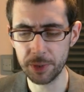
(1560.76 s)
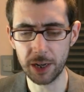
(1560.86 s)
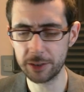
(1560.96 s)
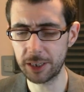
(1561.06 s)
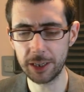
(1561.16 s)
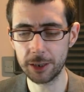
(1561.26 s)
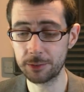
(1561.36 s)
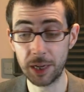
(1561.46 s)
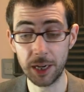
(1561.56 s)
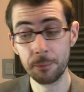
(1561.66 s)
But I say it
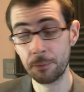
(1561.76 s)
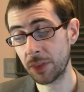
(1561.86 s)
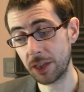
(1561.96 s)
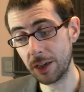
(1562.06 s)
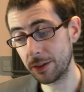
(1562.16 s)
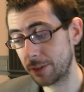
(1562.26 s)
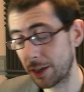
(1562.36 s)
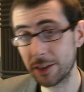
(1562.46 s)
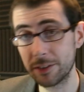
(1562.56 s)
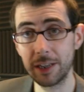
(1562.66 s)
goes back, you know,
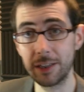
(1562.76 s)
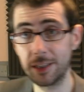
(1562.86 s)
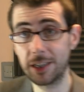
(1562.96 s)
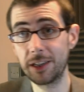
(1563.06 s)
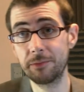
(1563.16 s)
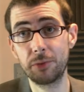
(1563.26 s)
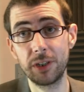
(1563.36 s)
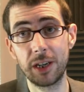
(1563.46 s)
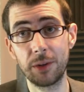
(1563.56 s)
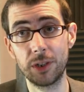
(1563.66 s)
like I say, it could even
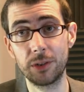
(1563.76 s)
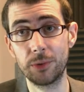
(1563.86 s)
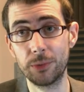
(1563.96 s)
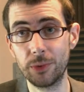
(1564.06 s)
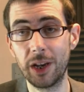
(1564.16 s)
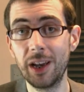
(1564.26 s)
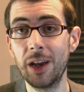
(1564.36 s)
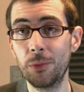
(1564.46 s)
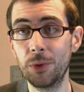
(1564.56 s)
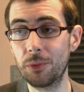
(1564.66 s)
predate World,
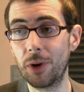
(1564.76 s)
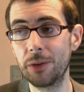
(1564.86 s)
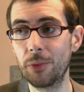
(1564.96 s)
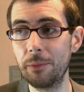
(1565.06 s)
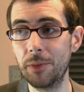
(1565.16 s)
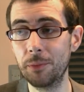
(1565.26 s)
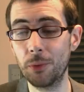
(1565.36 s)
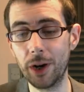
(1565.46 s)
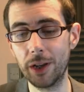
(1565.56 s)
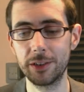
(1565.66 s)
World Wide Web number
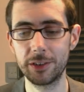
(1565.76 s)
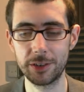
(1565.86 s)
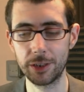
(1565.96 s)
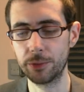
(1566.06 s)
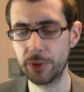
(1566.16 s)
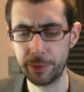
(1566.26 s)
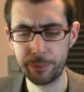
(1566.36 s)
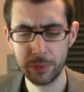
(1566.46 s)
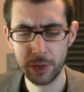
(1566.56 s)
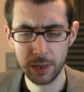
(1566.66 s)
one. So,
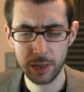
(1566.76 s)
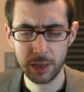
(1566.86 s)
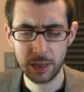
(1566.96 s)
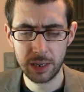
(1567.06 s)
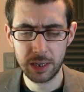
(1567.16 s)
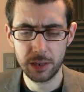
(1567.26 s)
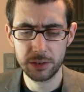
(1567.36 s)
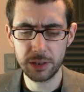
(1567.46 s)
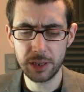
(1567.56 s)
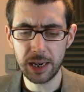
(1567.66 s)
um,
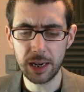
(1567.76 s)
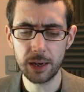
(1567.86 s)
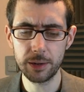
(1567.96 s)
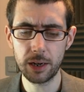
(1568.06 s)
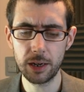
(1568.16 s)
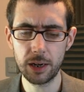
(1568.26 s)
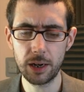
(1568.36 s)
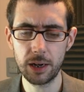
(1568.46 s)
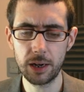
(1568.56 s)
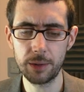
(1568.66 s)
so yeah, I, I,
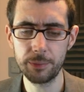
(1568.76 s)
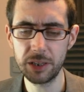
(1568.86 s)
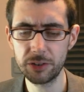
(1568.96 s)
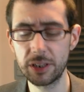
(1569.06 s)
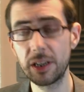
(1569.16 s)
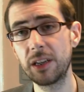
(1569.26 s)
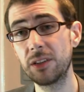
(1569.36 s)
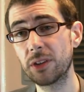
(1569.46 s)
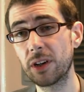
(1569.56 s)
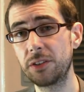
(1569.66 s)
I'd be interested to hear
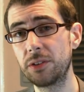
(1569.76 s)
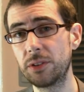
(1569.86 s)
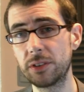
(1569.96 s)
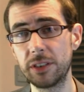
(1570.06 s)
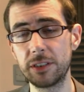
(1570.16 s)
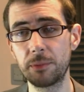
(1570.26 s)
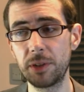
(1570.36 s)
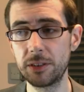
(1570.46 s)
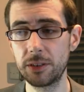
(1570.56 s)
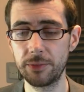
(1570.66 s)
your guys' thoughts on this, so
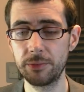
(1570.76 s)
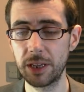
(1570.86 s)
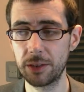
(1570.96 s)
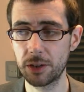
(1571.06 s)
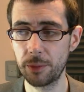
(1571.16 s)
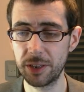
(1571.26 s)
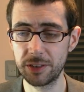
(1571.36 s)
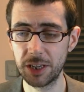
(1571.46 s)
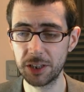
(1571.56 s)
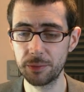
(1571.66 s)
please do leave them down in the
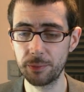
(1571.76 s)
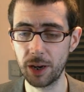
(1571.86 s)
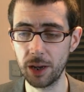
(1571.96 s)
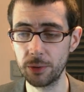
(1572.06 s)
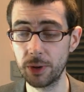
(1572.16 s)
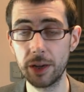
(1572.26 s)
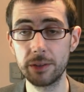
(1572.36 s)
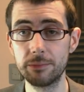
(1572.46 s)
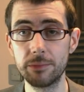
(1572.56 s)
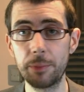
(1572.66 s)
comments section below. Uh,
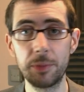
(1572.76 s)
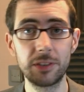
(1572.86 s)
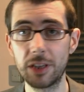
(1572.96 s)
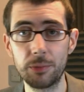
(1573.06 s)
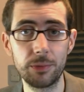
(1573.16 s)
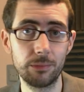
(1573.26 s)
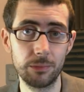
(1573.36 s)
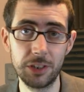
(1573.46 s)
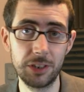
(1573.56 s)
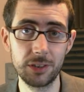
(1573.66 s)
that being said,
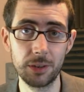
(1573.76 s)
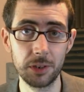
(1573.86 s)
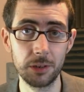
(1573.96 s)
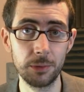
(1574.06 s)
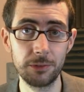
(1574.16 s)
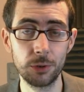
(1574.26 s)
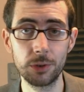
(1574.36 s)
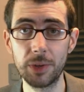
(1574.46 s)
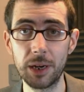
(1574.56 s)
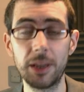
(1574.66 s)
this is something that we've
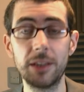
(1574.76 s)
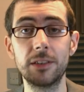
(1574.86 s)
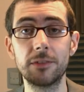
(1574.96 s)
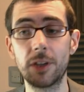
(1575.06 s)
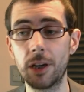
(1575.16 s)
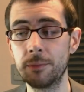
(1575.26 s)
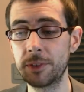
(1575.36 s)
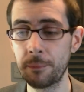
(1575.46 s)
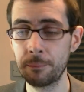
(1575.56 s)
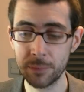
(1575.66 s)
talked about plenty of times
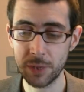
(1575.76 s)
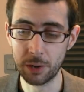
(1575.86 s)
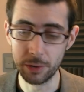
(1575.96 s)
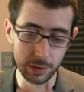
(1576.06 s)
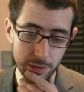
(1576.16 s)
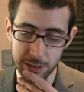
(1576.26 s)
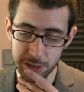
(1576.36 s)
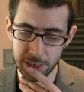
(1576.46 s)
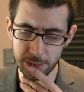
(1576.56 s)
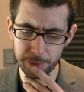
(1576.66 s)
on this
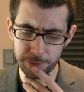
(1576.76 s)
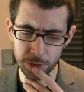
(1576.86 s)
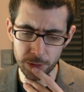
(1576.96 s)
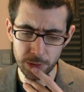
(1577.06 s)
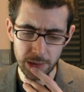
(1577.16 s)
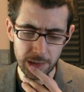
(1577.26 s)
channel before.